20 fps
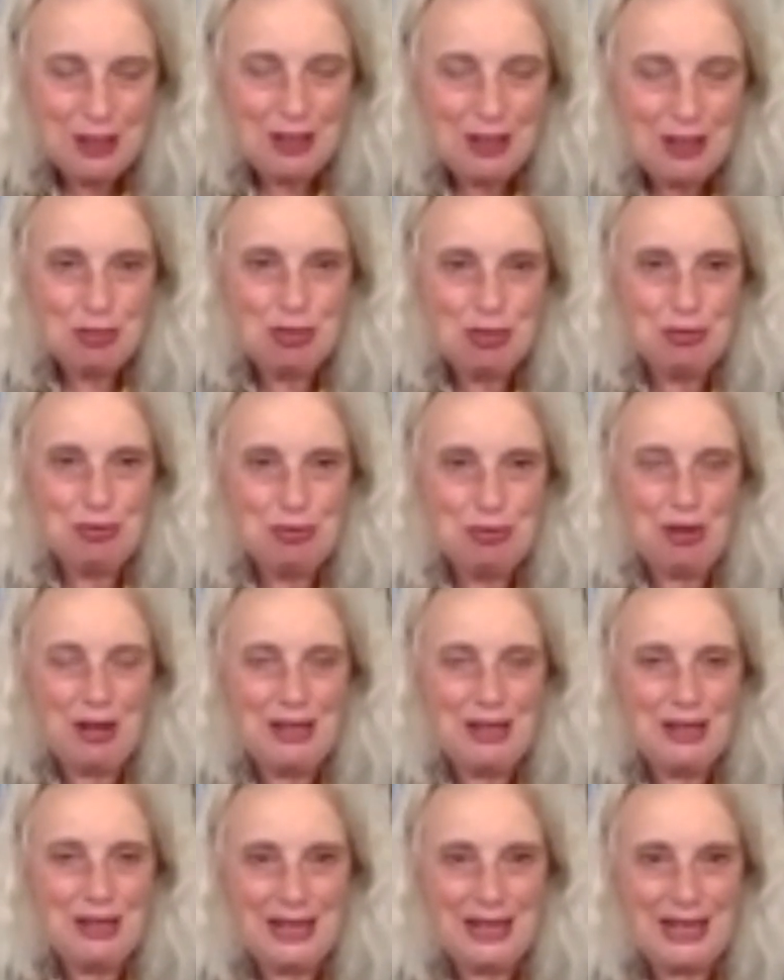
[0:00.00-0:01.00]
to
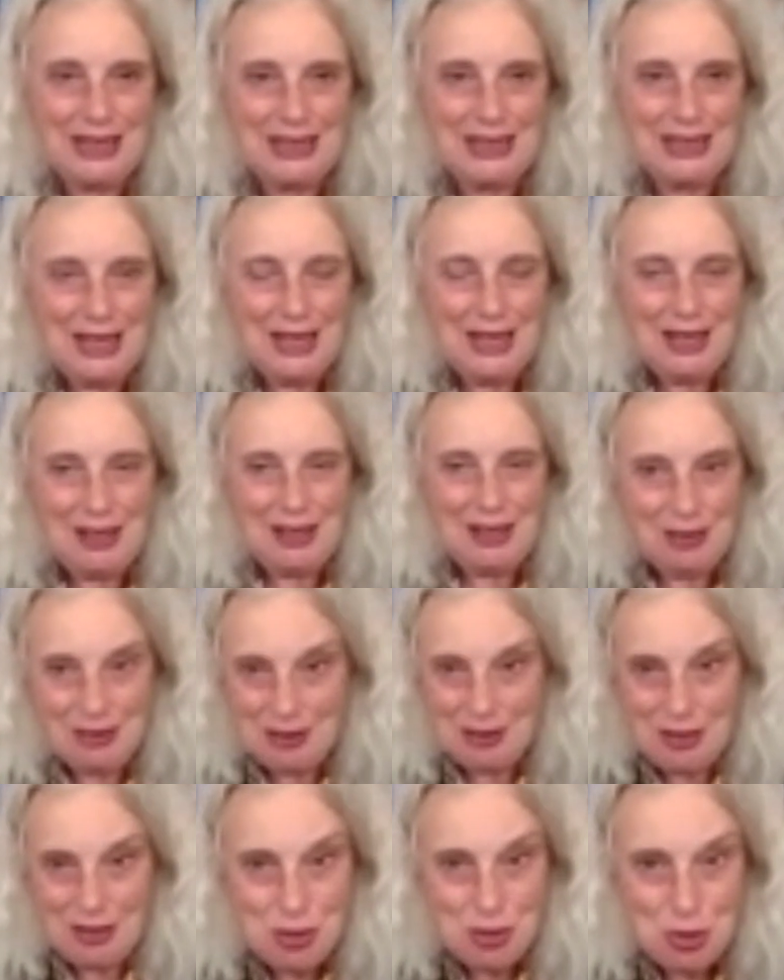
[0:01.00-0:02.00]
finding a
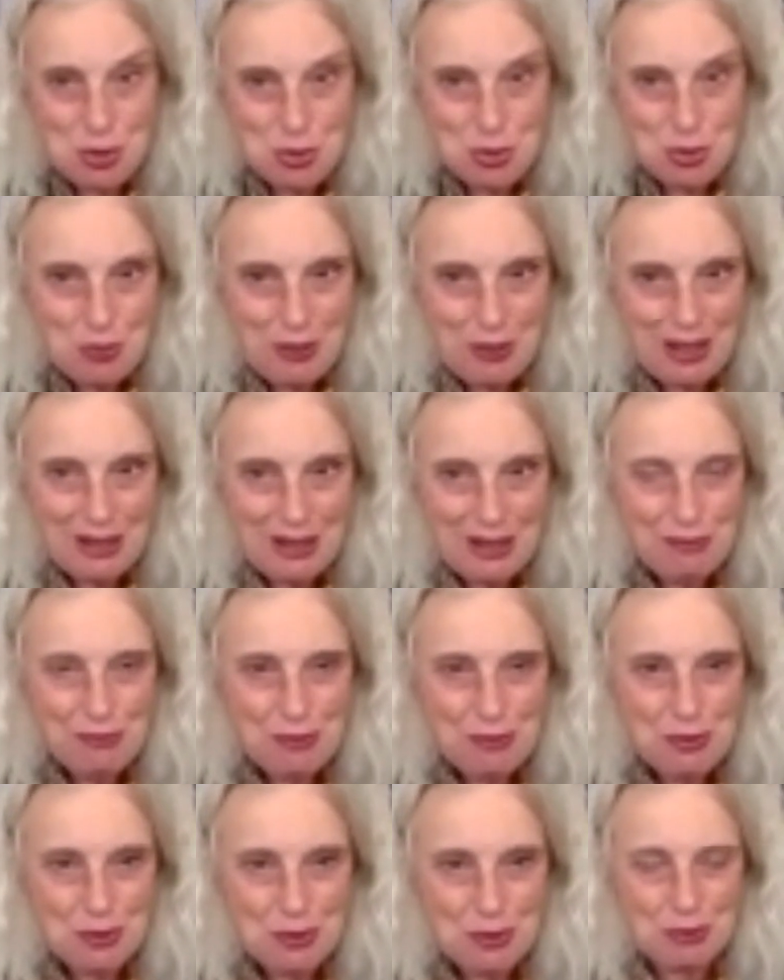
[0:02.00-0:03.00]
new way
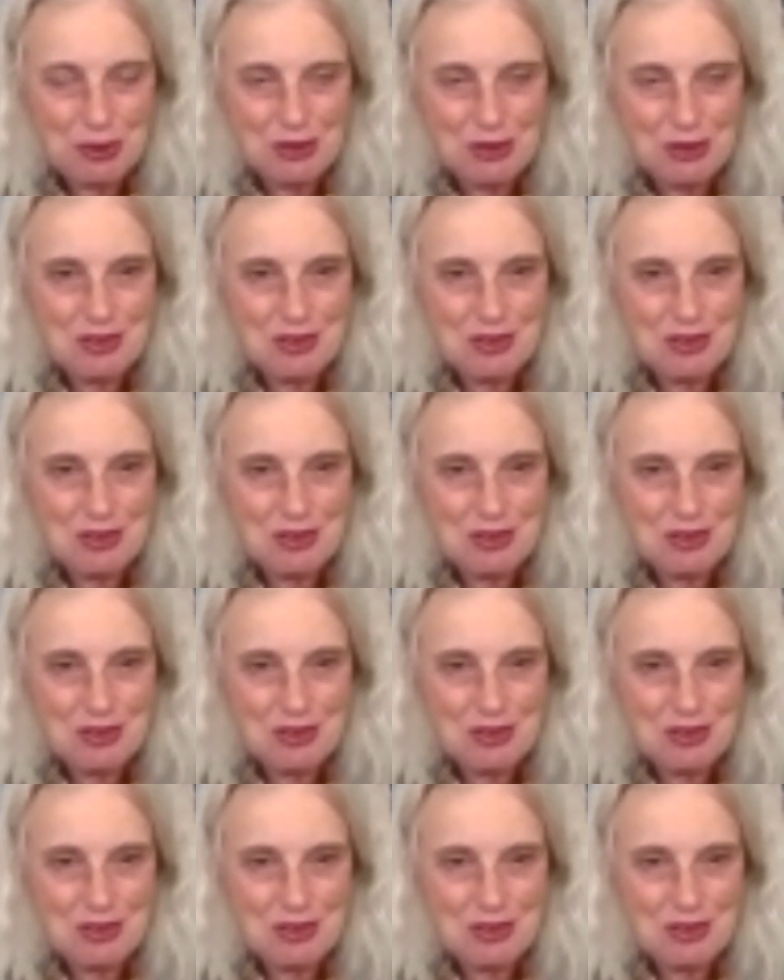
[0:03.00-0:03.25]
forward.